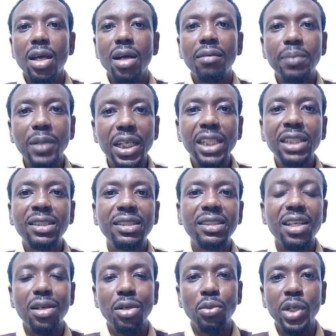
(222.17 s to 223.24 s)
Please
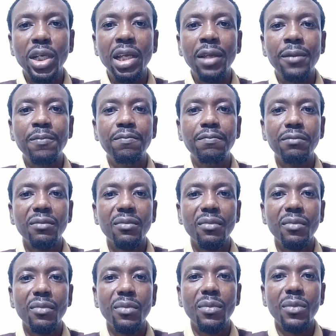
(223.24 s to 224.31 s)
stay away.
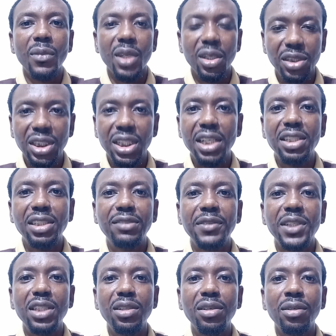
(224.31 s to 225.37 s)
Share this
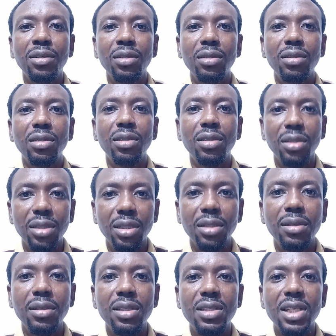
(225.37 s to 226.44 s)
video.
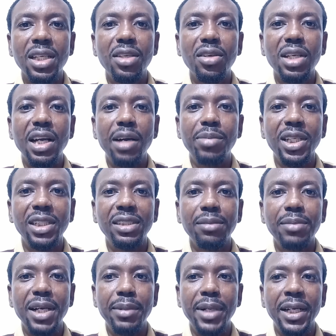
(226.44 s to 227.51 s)
Thank you. God bless you.
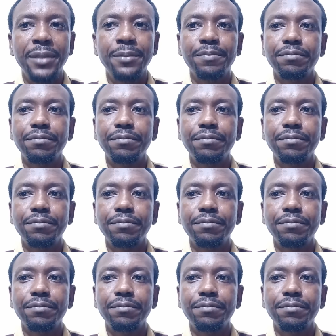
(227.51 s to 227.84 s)
Bye-bye.